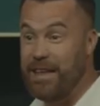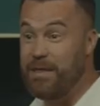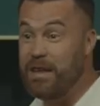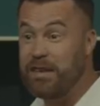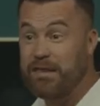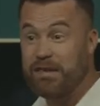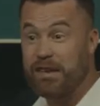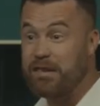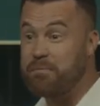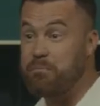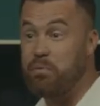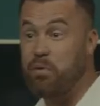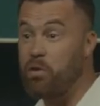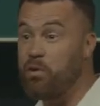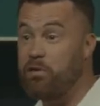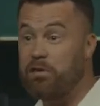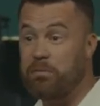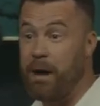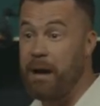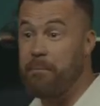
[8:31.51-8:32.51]
And this just
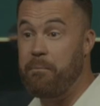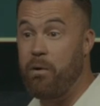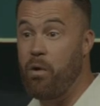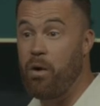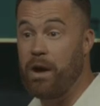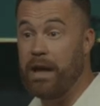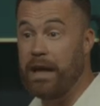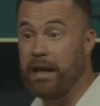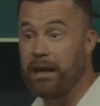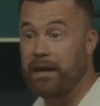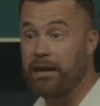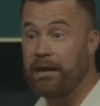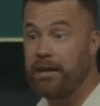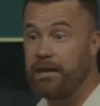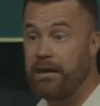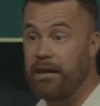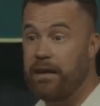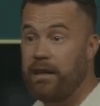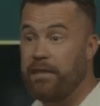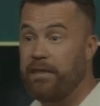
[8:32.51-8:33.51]
proves my point,
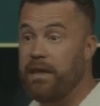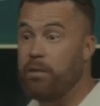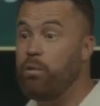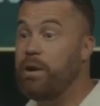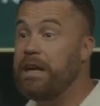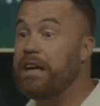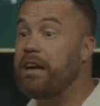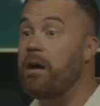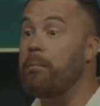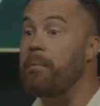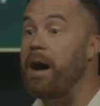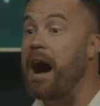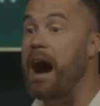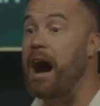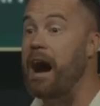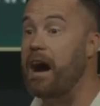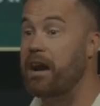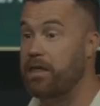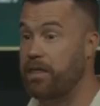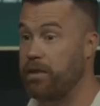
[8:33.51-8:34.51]
that we come
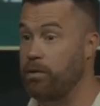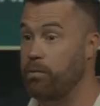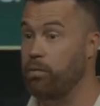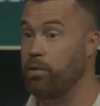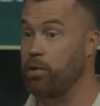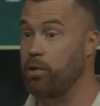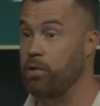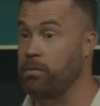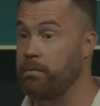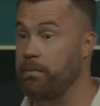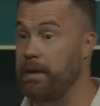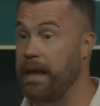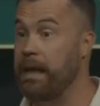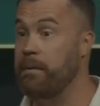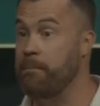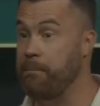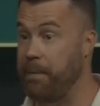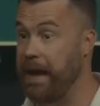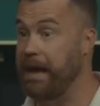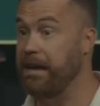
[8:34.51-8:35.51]
out of the womb
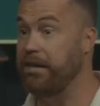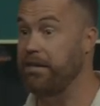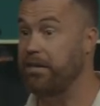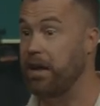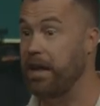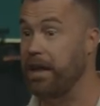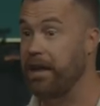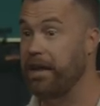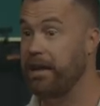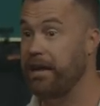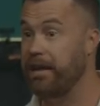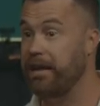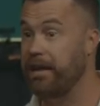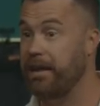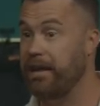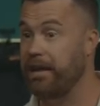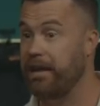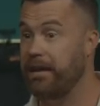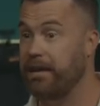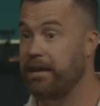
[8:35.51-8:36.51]
impatient.
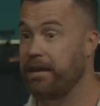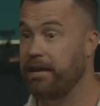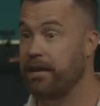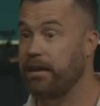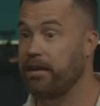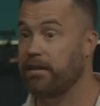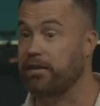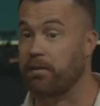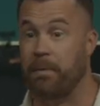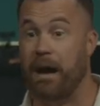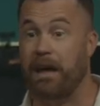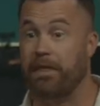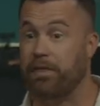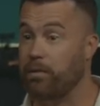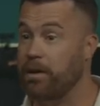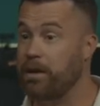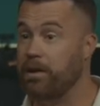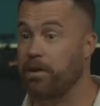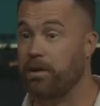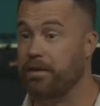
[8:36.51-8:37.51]
So my
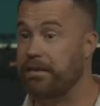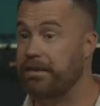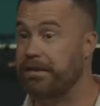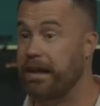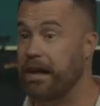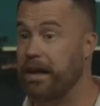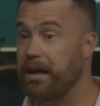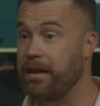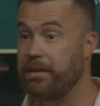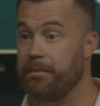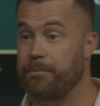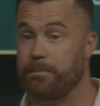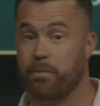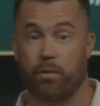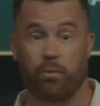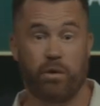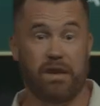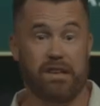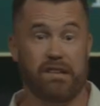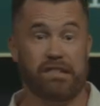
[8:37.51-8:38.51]
3-year-old son,
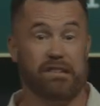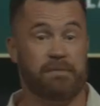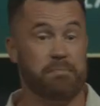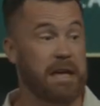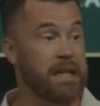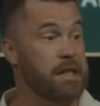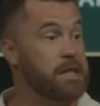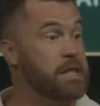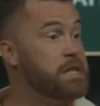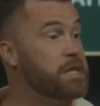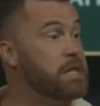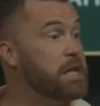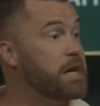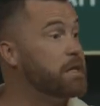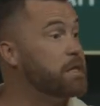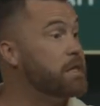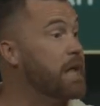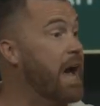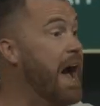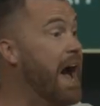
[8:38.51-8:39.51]
we just spent
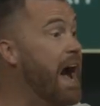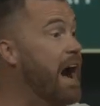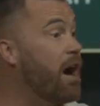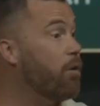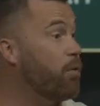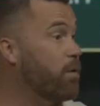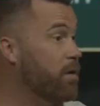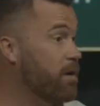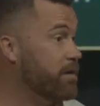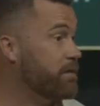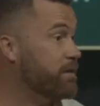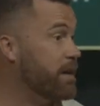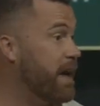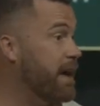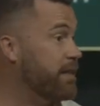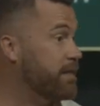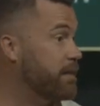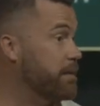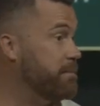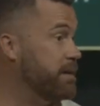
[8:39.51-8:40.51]
6 hours
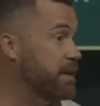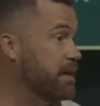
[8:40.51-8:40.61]
at the